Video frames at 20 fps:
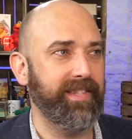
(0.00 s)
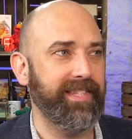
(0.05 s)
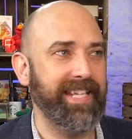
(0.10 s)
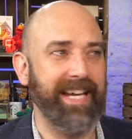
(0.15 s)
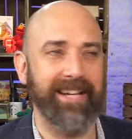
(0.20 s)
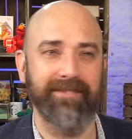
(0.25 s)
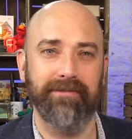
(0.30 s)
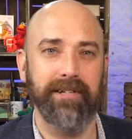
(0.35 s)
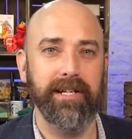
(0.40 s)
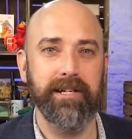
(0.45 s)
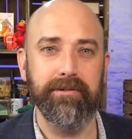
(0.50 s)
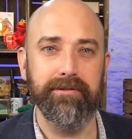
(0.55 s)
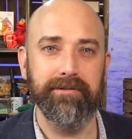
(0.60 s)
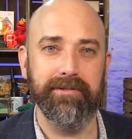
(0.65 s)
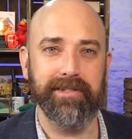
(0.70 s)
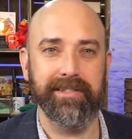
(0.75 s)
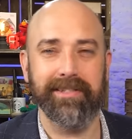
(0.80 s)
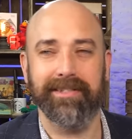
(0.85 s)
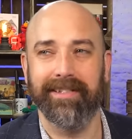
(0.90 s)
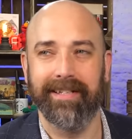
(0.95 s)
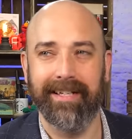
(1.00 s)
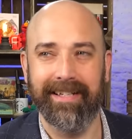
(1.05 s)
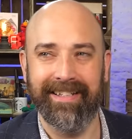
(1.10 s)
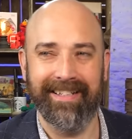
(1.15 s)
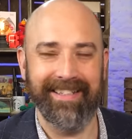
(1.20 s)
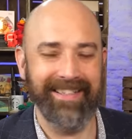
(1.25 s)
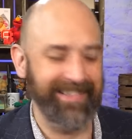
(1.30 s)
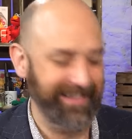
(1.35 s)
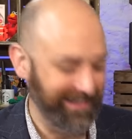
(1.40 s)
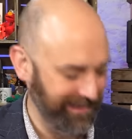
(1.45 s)
Downloads?
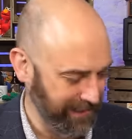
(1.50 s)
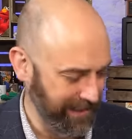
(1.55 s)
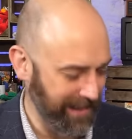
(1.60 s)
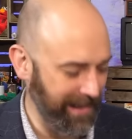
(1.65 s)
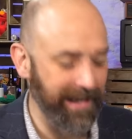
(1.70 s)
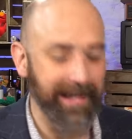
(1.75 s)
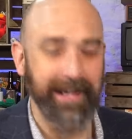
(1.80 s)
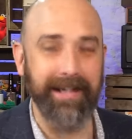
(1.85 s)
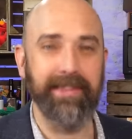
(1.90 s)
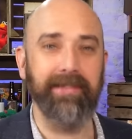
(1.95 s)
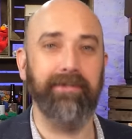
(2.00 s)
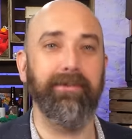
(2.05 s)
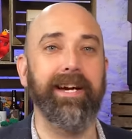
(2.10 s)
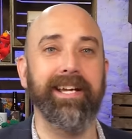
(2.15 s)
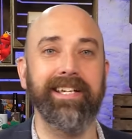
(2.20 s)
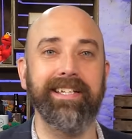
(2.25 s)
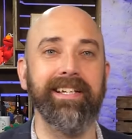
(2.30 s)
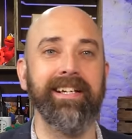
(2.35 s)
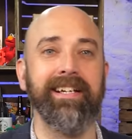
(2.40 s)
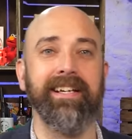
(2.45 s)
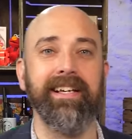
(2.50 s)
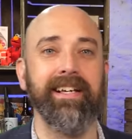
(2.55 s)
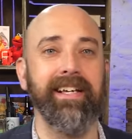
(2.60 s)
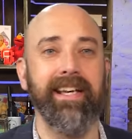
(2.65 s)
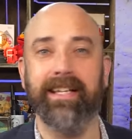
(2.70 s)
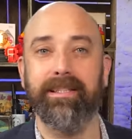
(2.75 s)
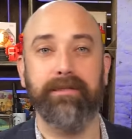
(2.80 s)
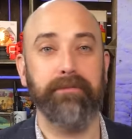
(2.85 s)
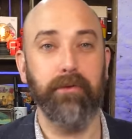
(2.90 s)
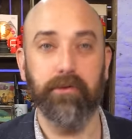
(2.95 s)
Either way,
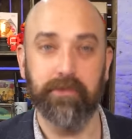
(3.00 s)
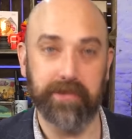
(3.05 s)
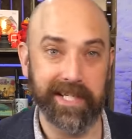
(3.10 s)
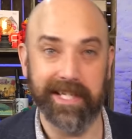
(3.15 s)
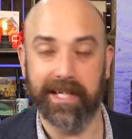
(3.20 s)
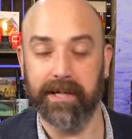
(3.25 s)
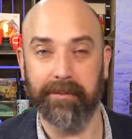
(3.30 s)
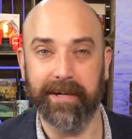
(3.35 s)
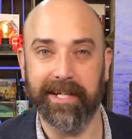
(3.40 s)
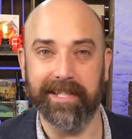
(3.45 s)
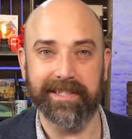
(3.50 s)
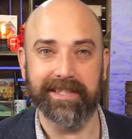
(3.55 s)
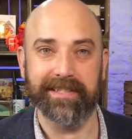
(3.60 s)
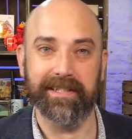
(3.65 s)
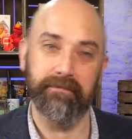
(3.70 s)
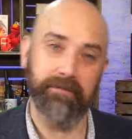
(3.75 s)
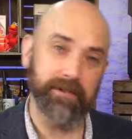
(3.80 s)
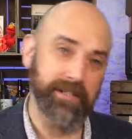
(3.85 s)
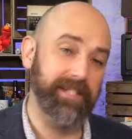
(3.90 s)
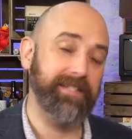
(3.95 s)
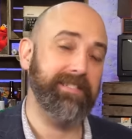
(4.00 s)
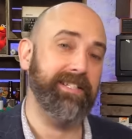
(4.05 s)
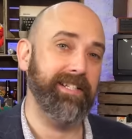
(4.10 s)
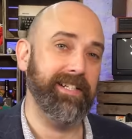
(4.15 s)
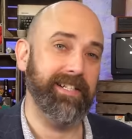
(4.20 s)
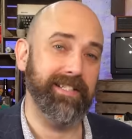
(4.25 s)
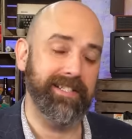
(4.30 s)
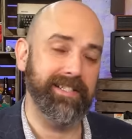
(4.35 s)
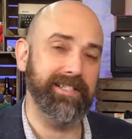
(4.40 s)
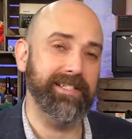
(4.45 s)
it's 4GB, and for
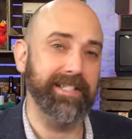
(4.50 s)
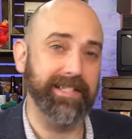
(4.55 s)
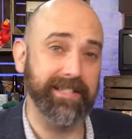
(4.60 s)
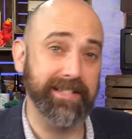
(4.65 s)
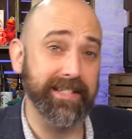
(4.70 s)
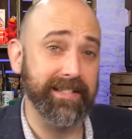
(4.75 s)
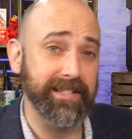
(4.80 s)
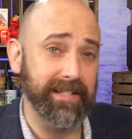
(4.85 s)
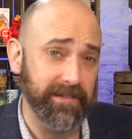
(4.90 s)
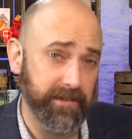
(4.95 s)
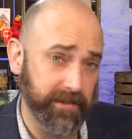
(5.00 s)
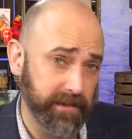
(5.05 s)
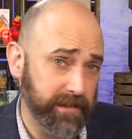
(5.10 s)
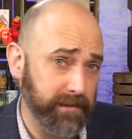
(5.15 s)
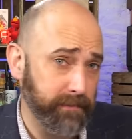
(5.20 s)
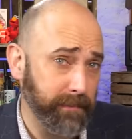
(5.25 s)
1996, that's a lot of